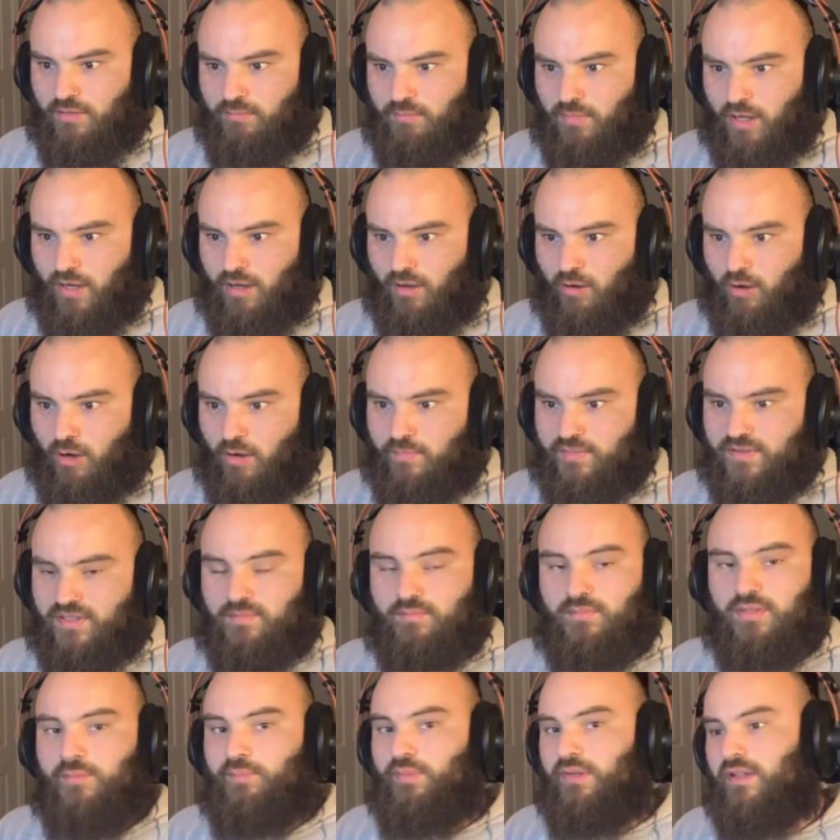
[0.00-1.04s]
my ARPS
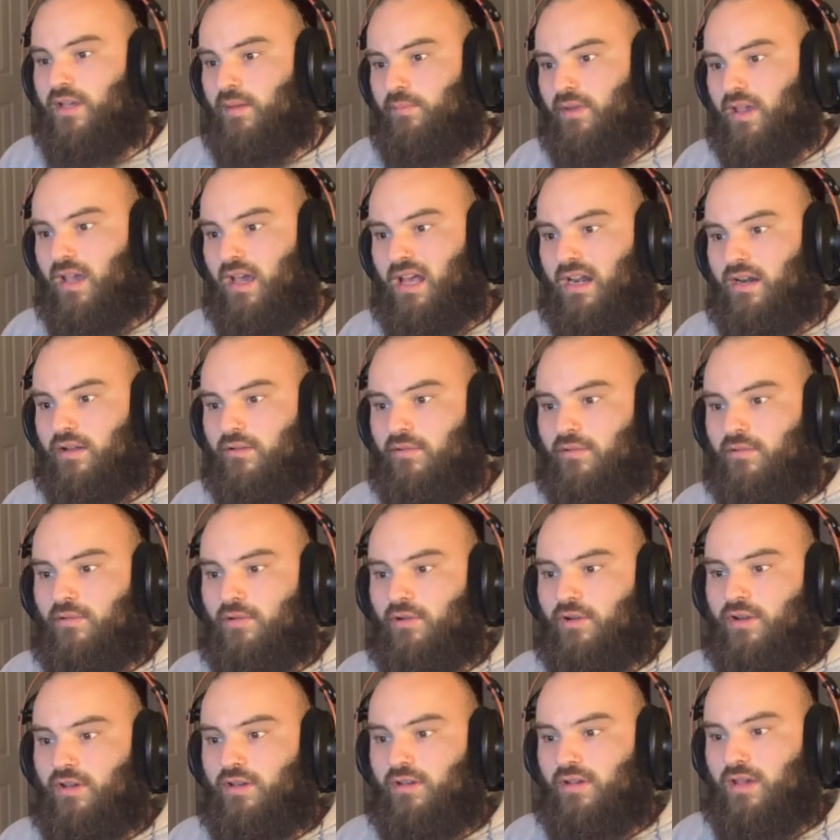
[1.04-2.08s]
and BPM
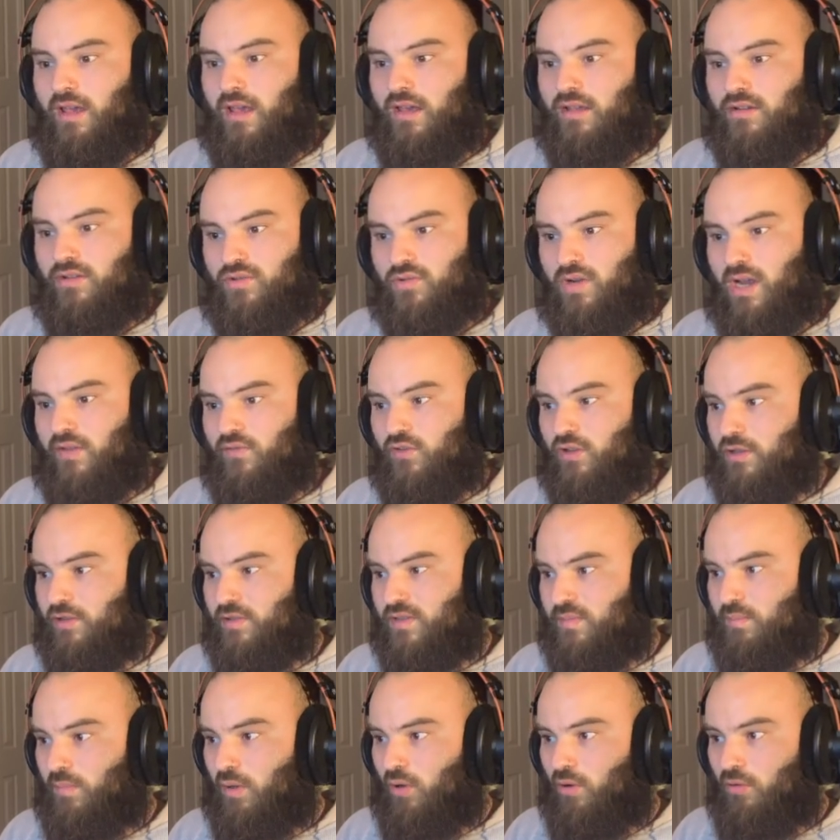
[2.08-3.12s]
category, and driving
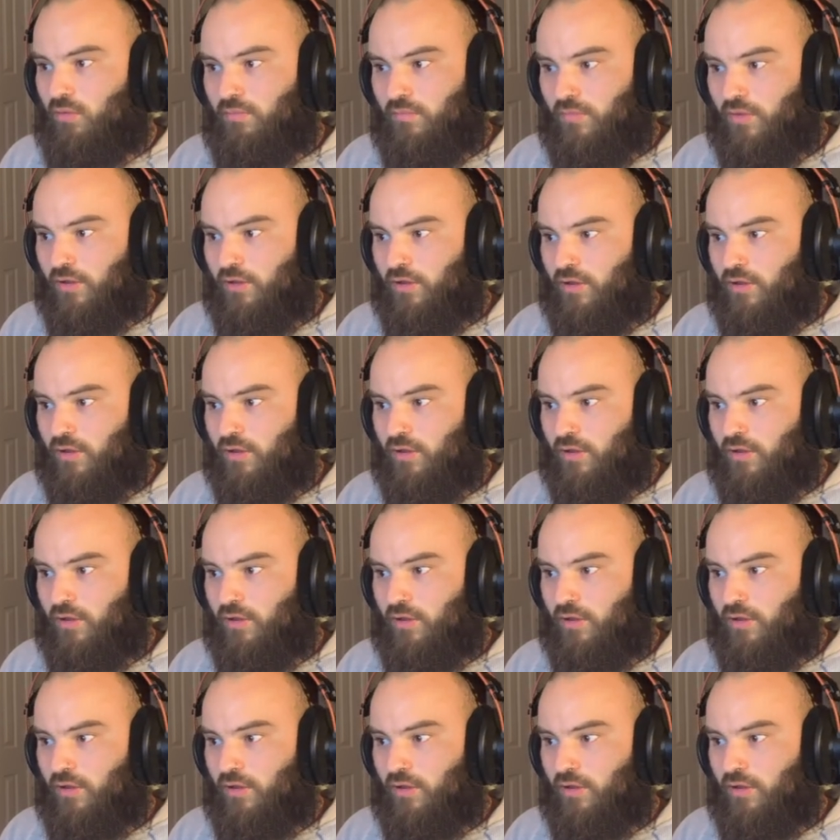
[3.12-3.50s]
Gizmo.